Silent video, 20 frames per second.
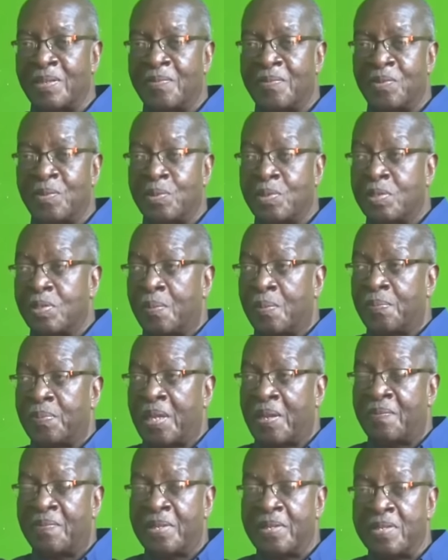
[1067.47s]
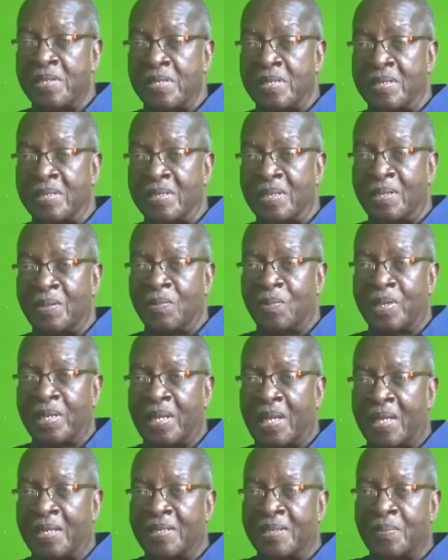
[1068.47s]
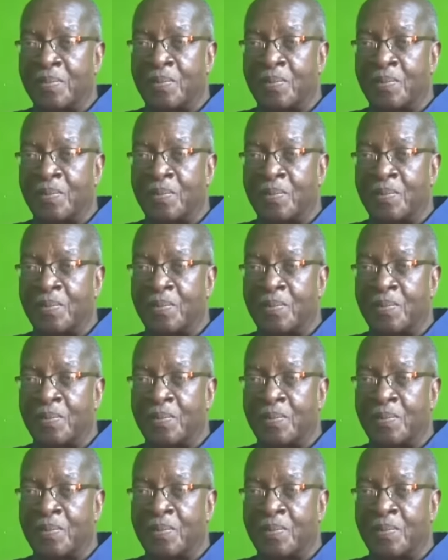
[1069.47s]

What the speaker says: if you stop the average citizen on the road and ask them,